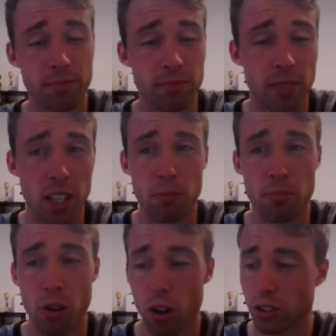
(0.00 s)
He could
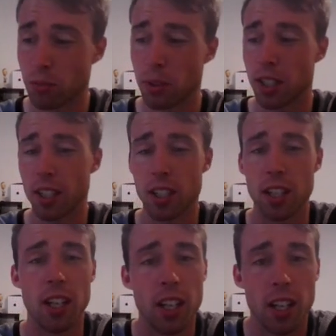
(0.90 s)
possibly,
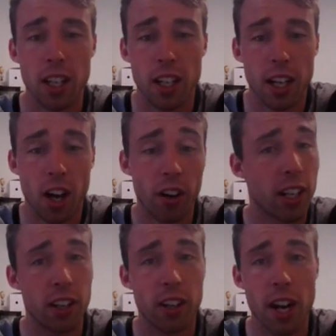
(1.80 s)
I
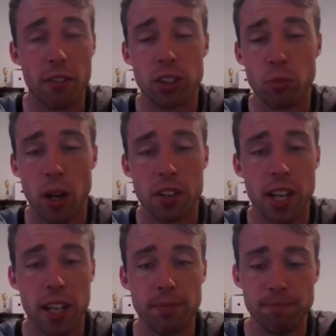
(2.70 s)
reckon he could average
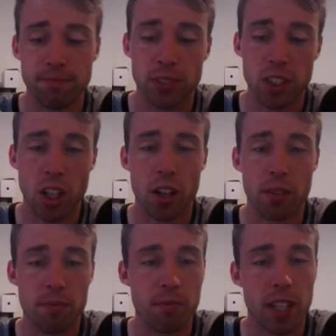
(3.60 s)
110. So
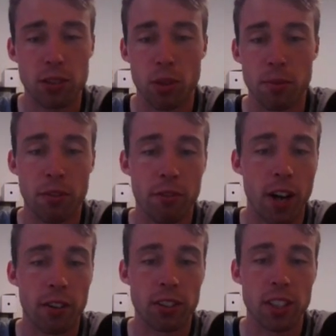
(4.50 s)
he's one of my favourites.